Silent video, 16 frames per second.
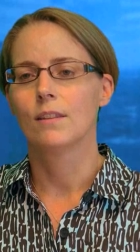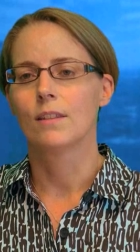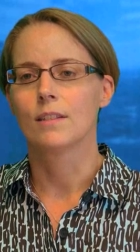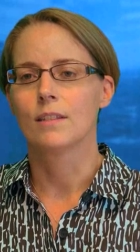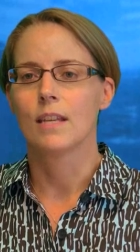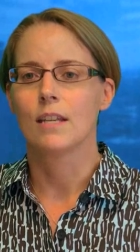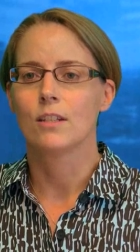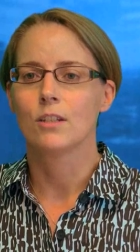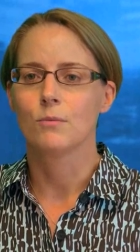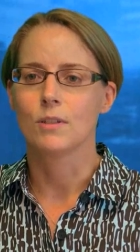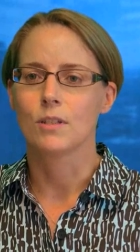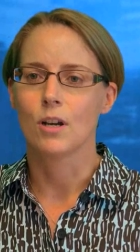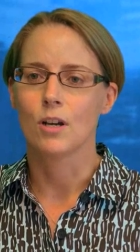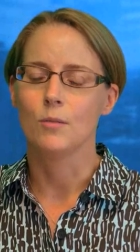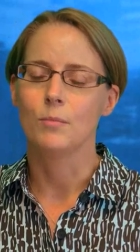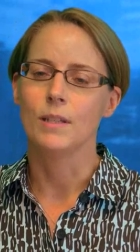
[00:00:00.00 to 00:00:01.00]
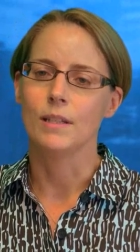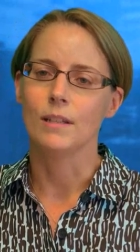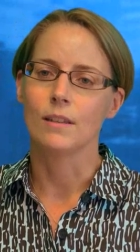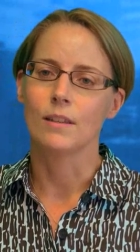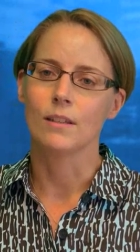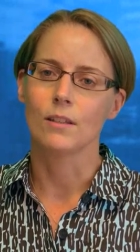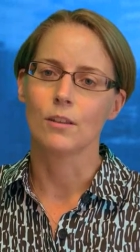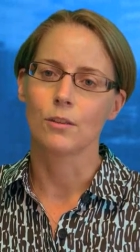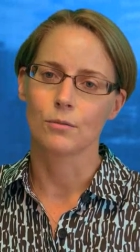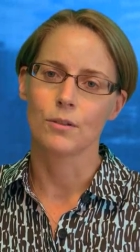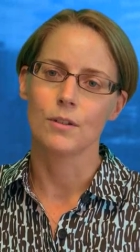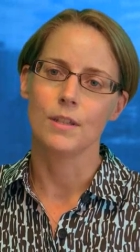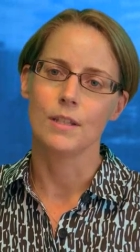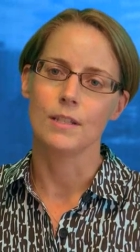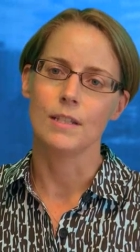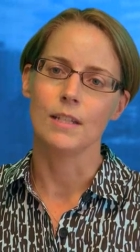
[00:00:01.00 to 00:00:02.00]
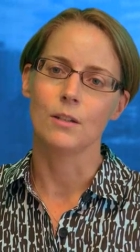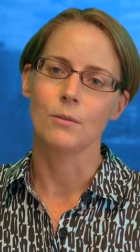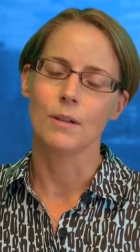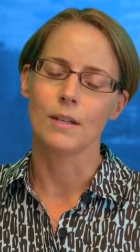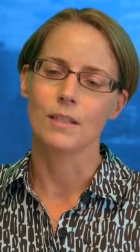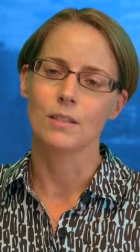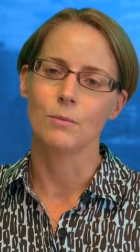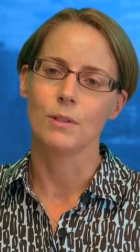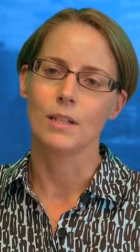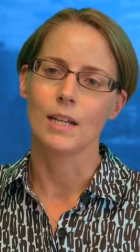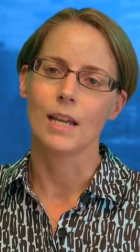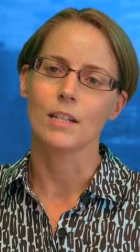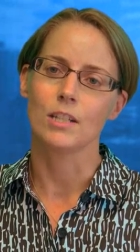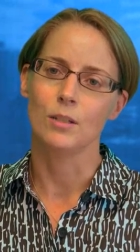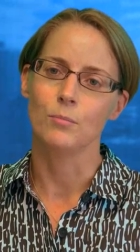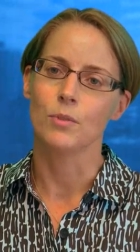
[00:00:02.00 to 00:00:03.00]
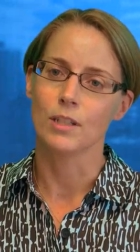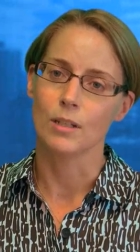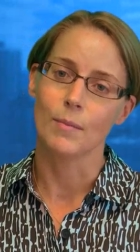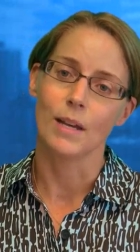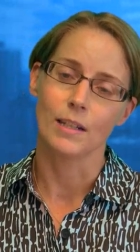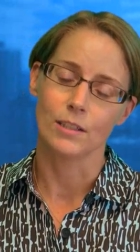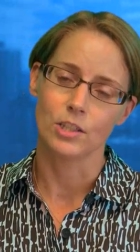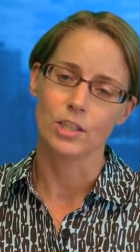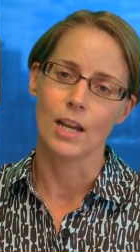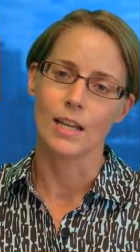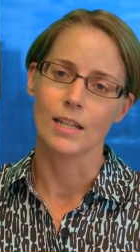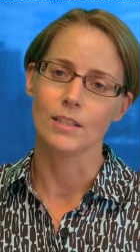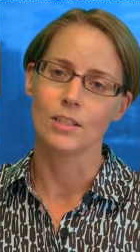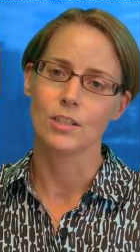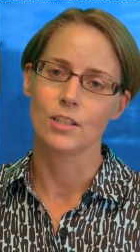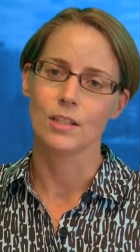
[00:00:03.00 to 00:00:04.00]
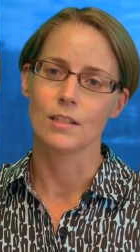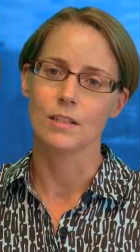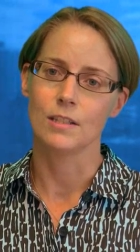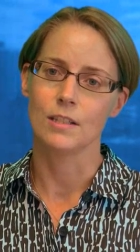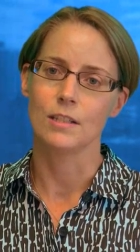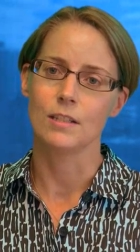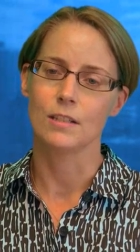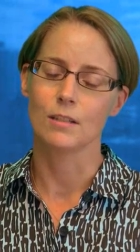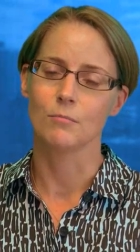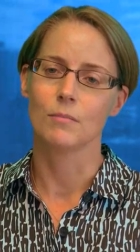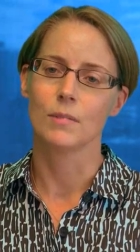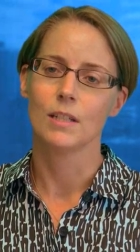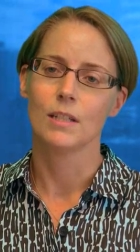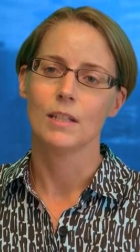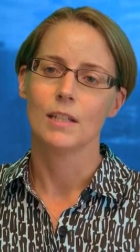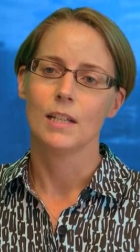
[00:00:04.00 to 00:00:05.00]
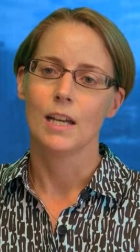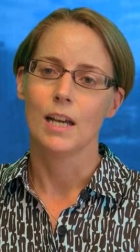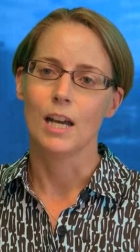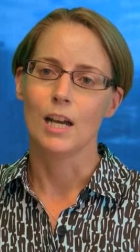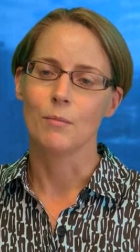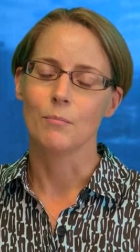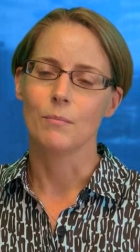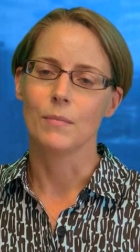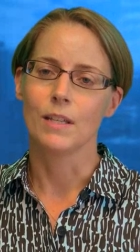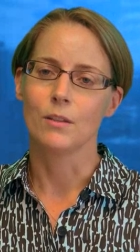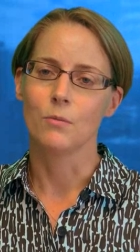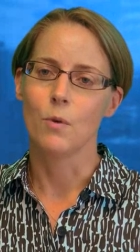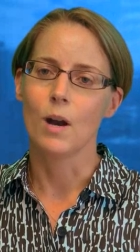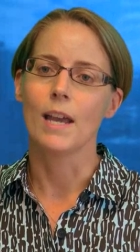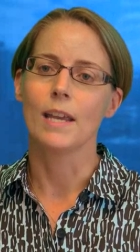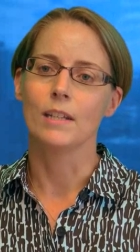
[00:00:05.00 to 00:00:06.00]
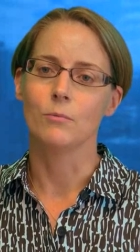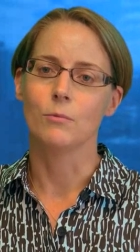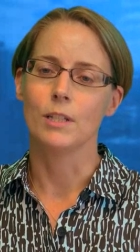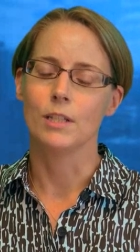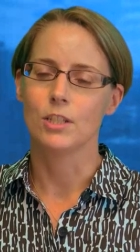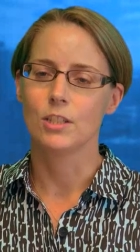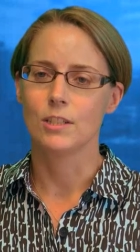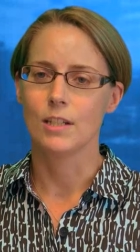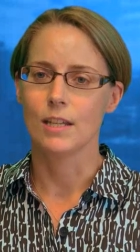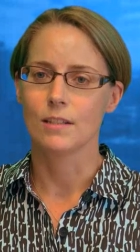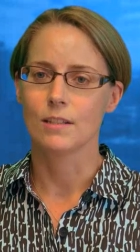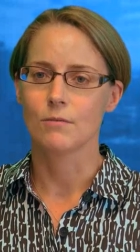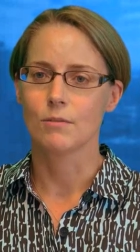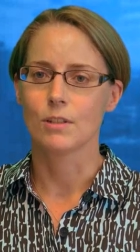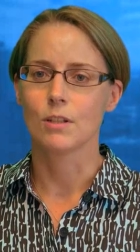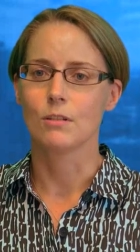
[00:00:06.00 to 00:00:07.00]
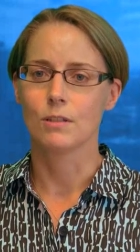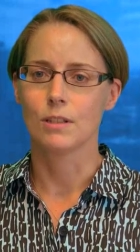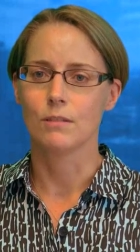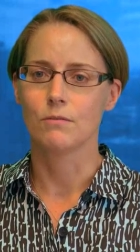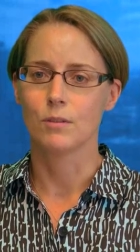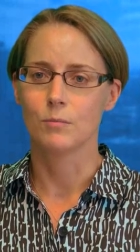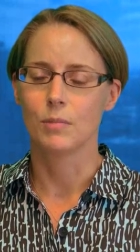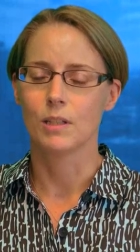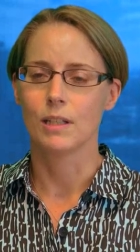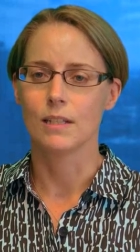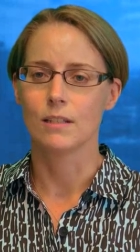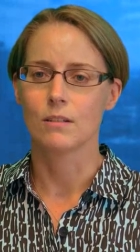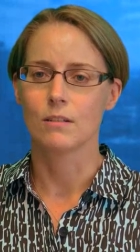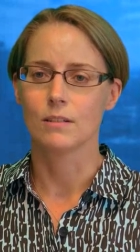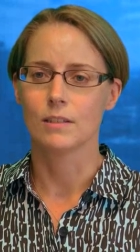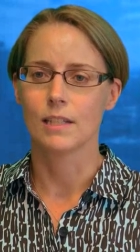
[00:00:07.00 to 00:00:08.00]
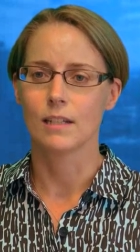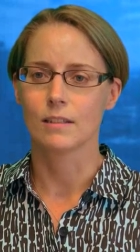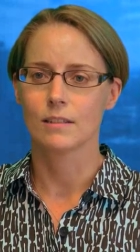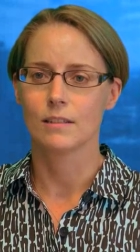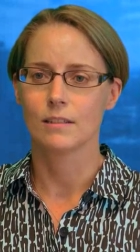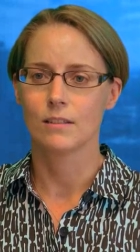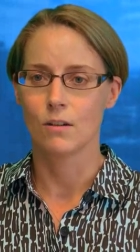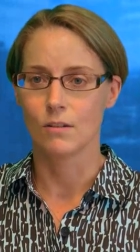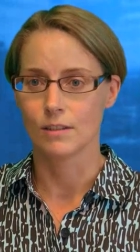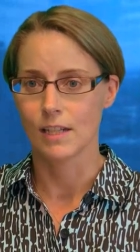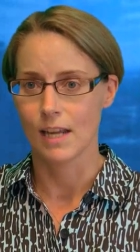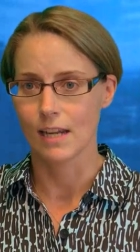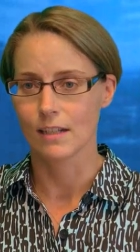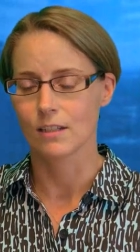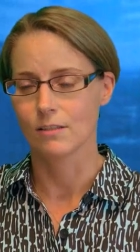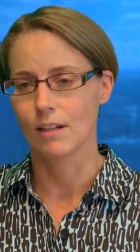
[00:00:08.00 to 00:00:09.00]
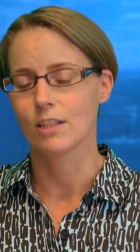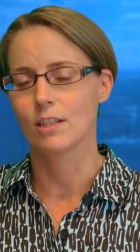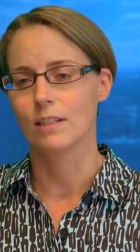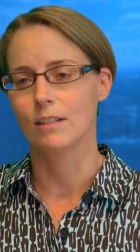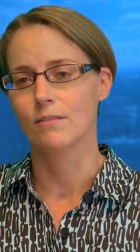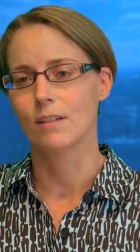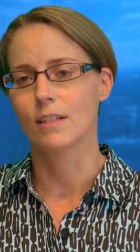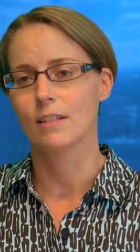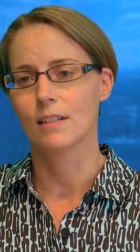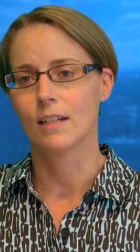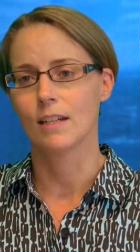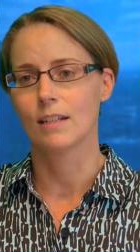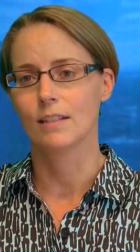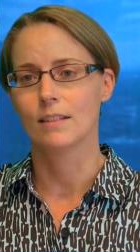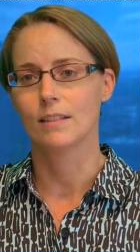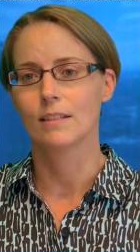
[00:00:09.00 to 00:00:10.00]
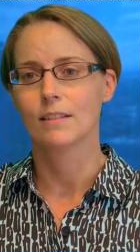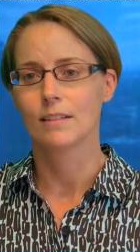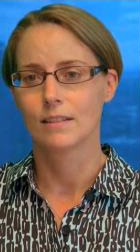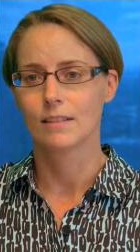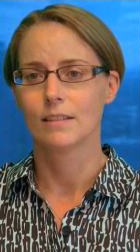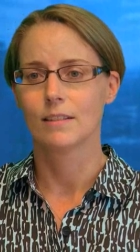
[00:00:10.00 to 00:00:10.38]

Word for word: the centre was hoping that through this inquest we could actually bring about a change to the system um, and the way in which deaths resulting from police contact, contact are actually investigated.